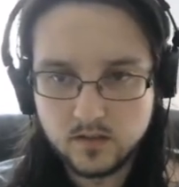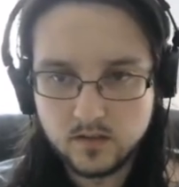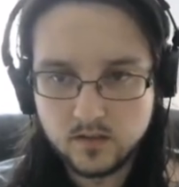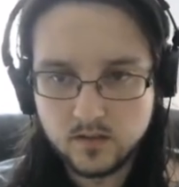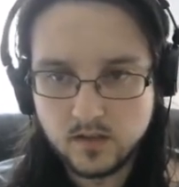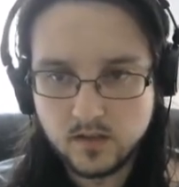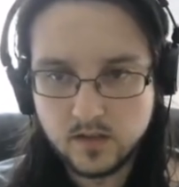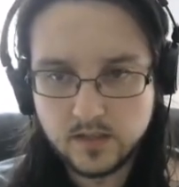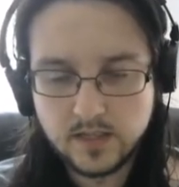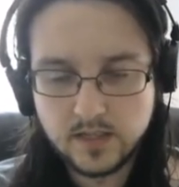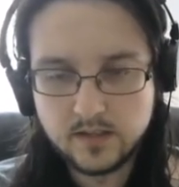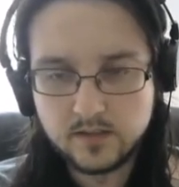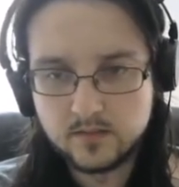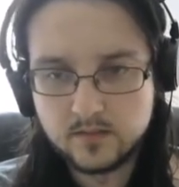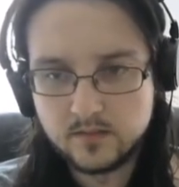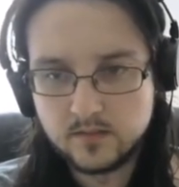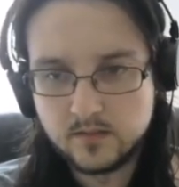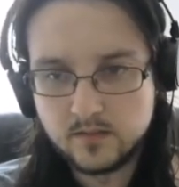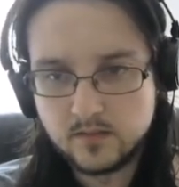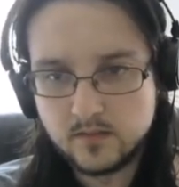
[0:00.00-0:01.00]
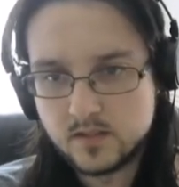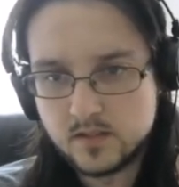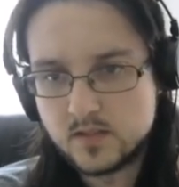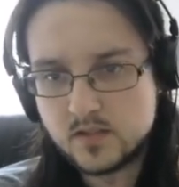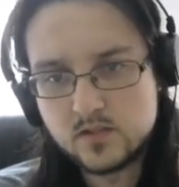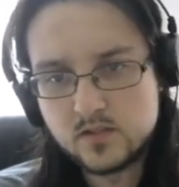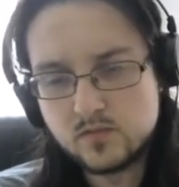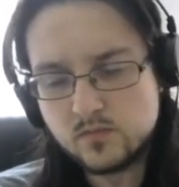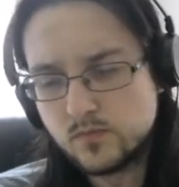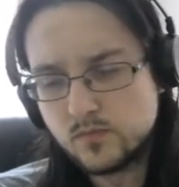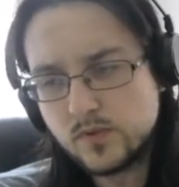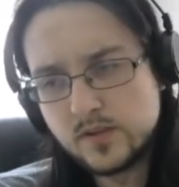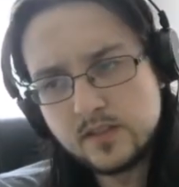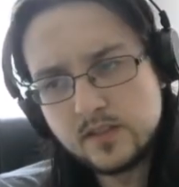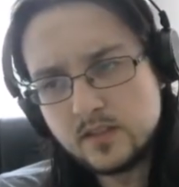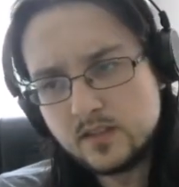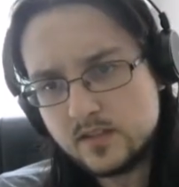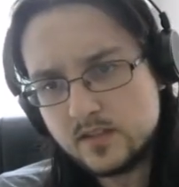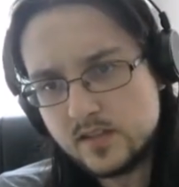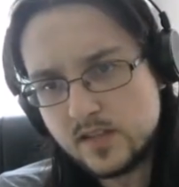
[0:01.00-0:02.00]
Again, this is
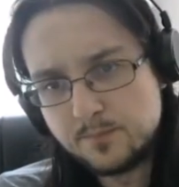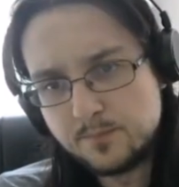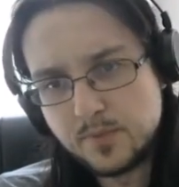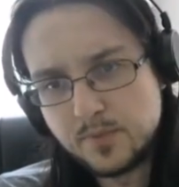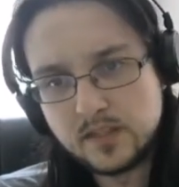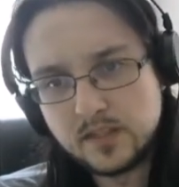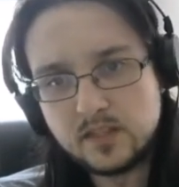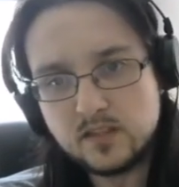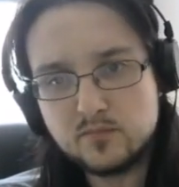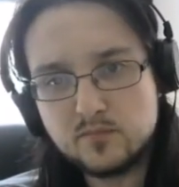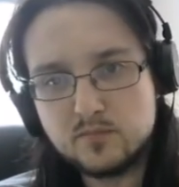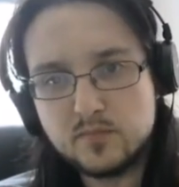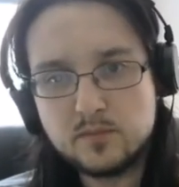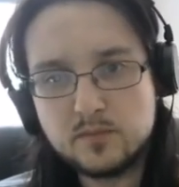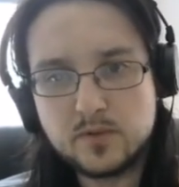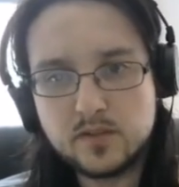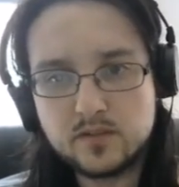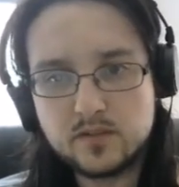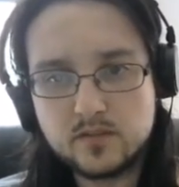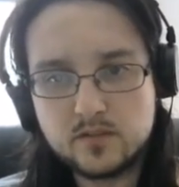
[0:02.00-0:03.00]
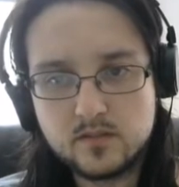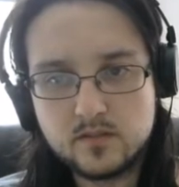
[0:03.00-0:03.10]
really nitpicky of me, but